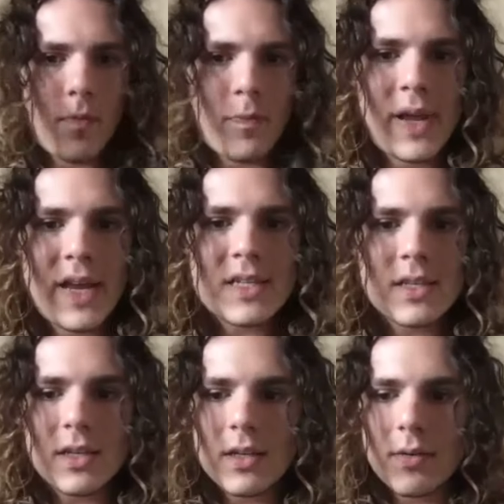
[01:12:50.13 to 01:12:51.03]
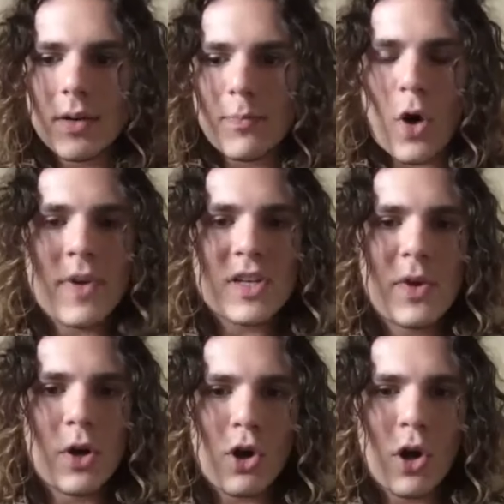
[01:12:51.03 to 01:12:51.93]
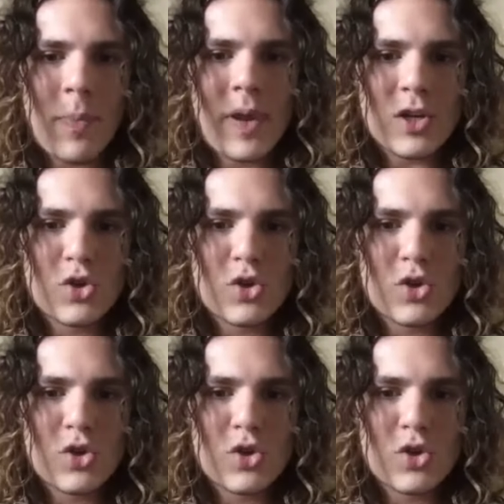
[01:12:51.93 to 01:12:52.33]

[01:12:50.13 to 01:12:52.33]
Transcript: please promise me you're gonna be a